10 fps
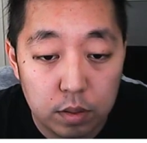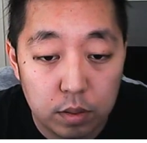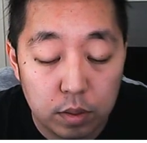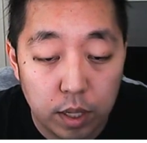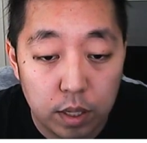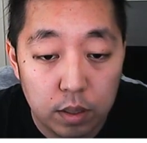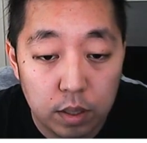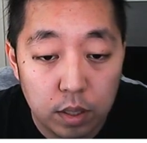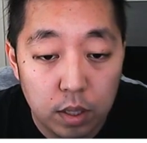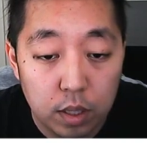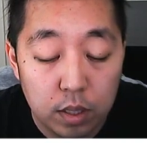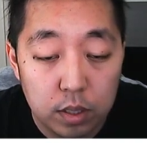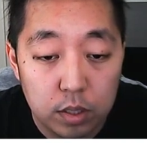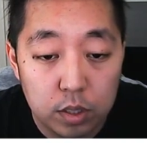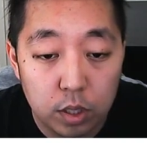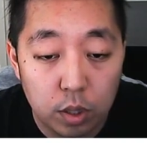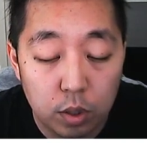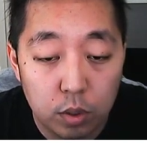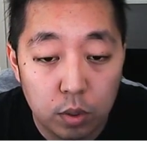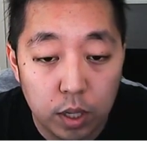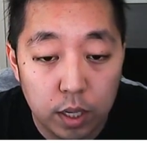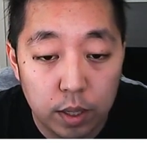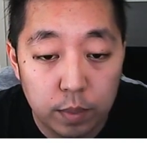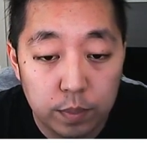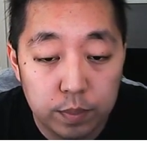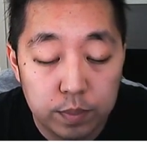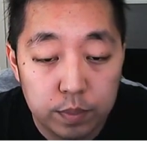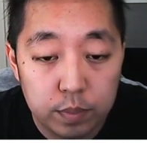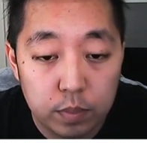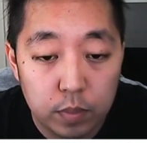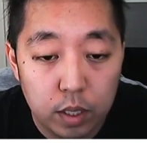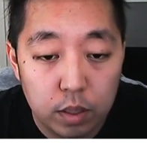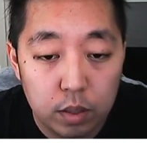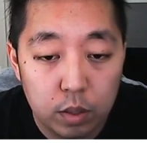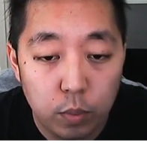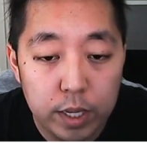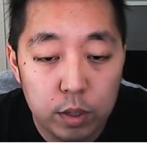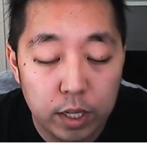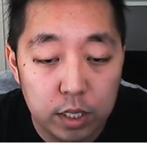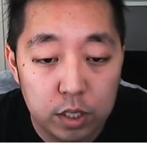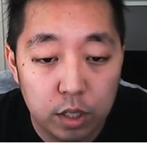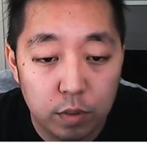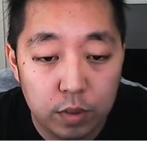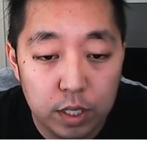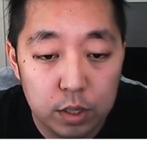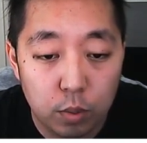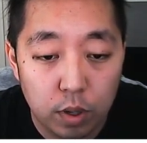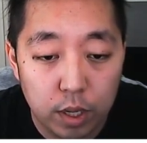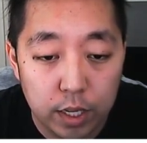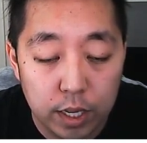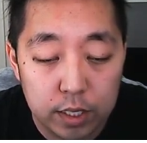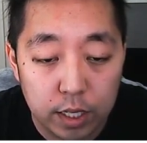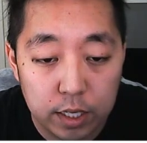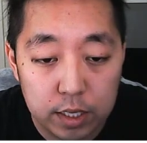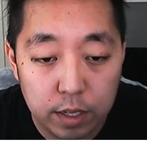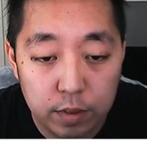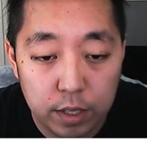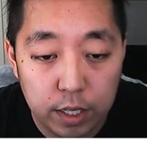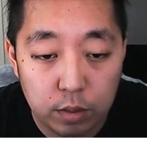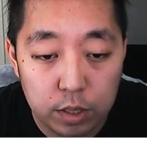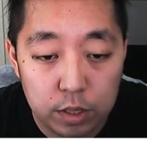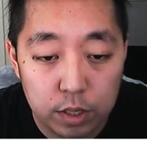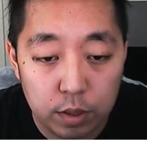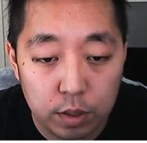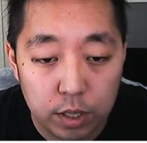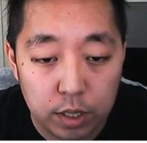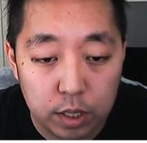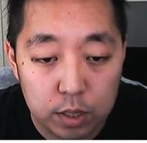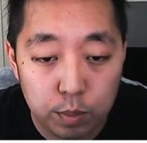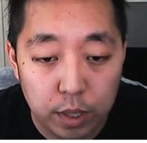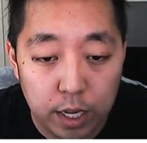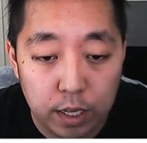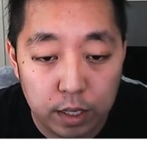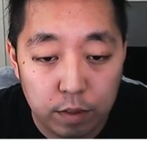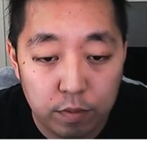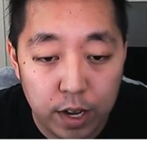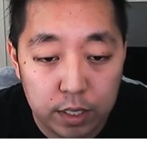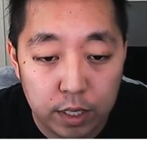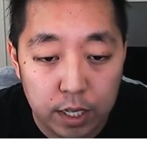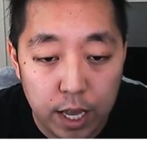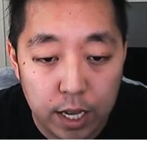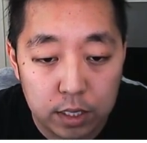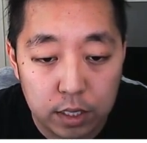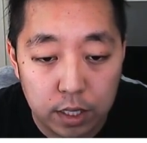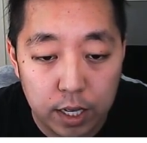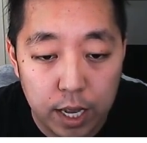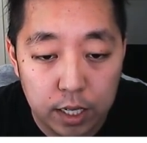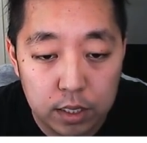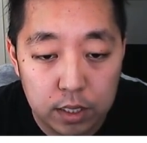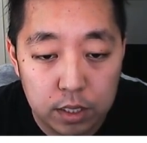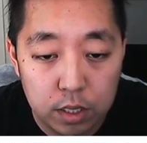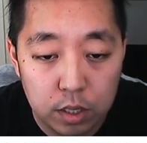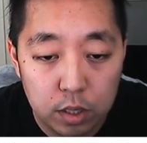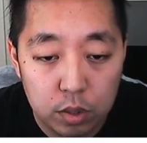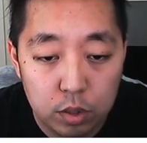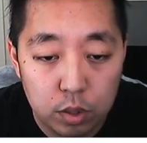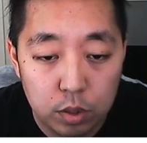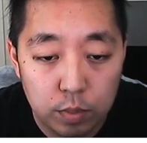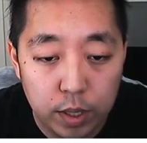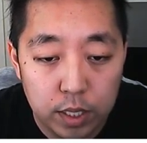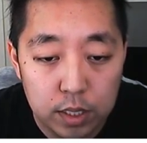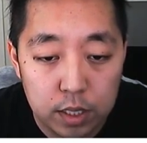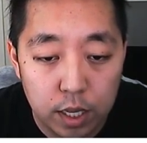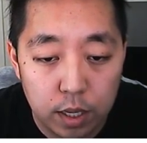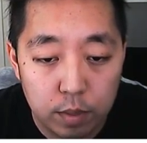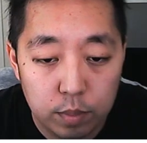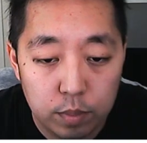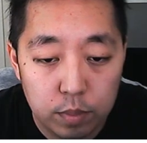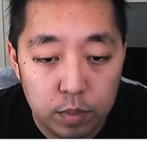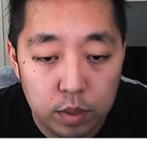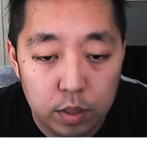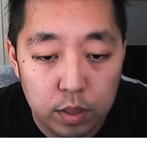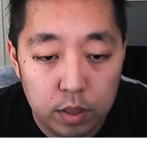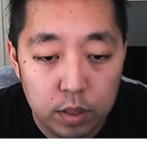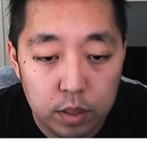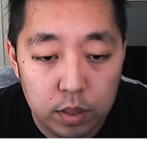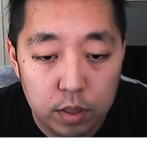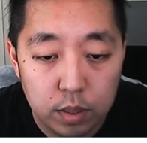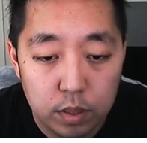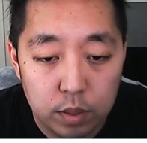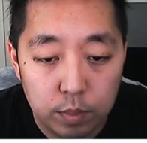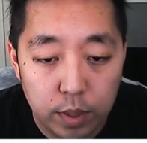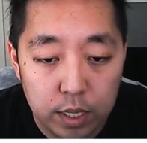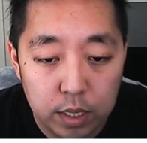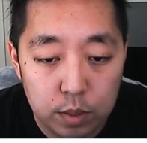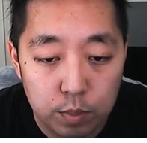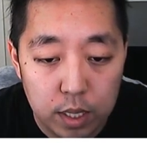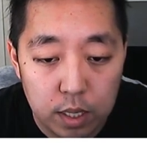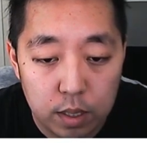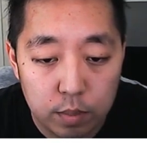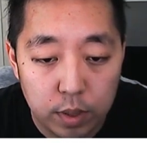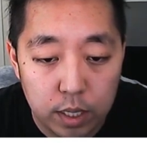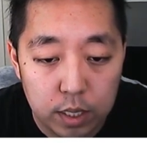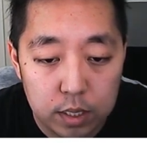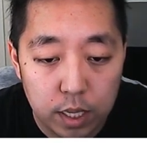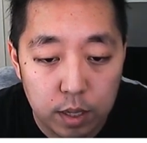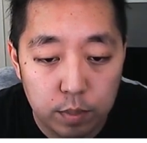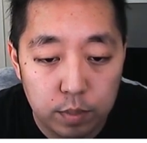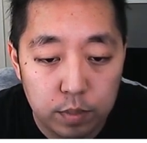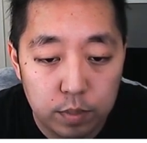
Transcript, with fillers: Okay. So um, the way you kind of solve this one is I'm going to set everything equal to 0 and I'm going to explain and I'm going to factor out x here. x 2 minus m minus b minus m.